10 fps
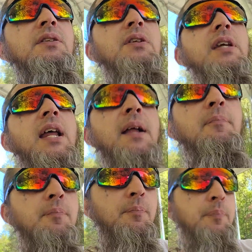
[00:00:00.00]
you gotta
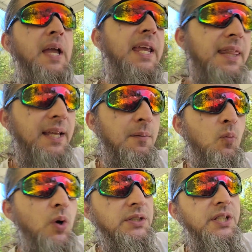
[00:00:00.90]
pay
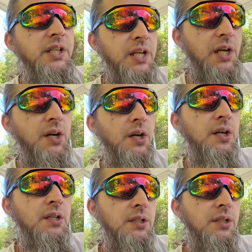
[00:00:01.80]
them once a year